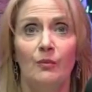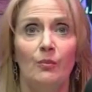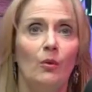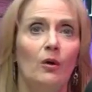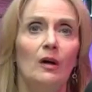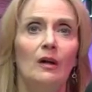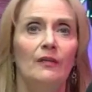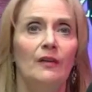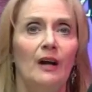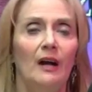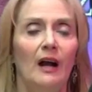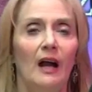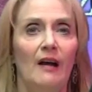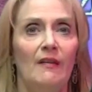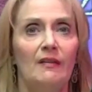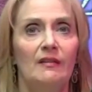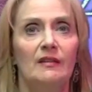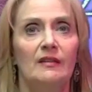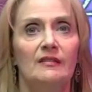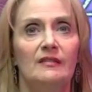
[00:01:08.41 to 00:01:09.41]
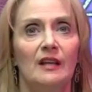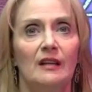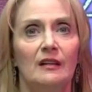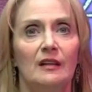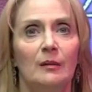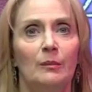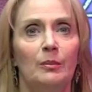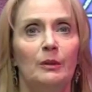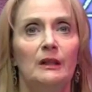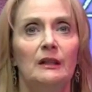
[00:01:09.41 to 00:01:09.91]
world that are having the sun
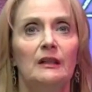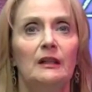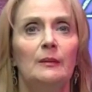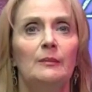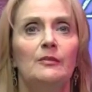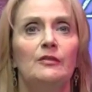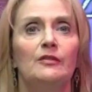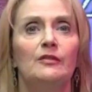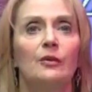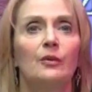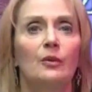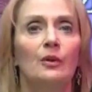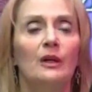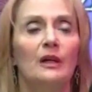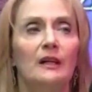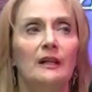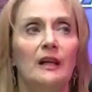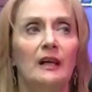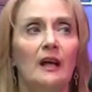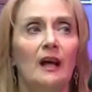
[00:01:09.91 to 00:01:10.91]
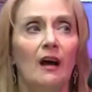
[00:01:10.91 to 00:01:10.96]
completely obscured